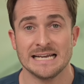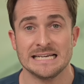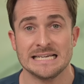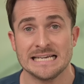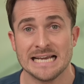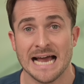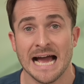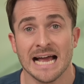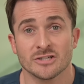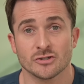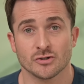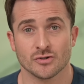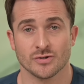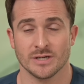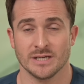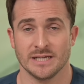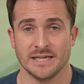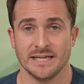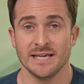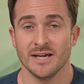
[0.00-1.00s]
And
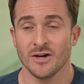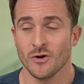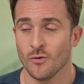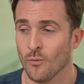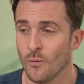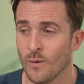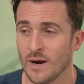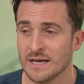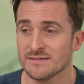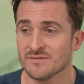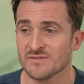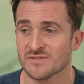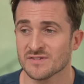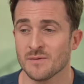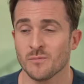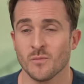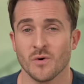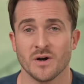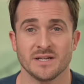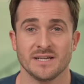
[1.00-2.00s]
naturally, when
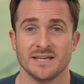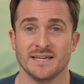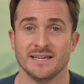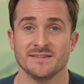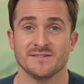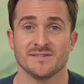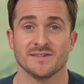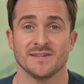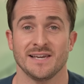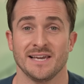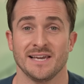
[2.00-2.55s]
someone is